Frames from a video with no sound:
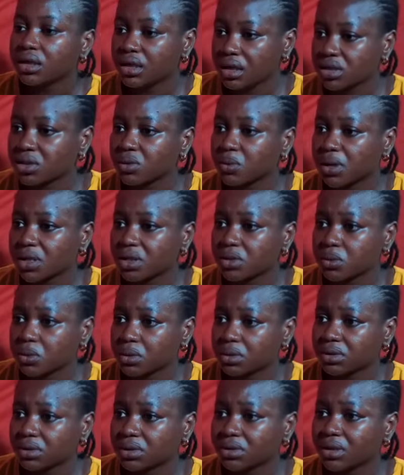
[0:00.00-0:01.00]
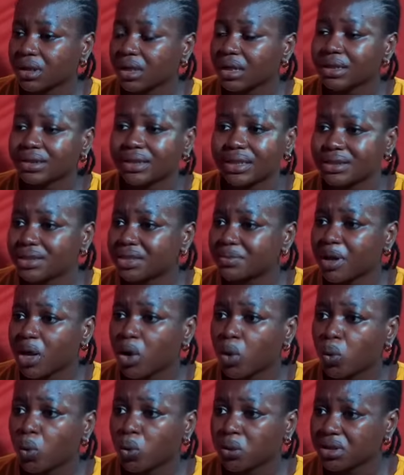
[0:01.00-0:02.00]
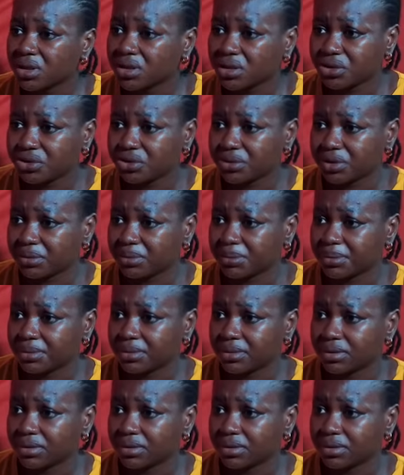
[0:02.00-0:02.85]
Yes, wise one. That is my only dream.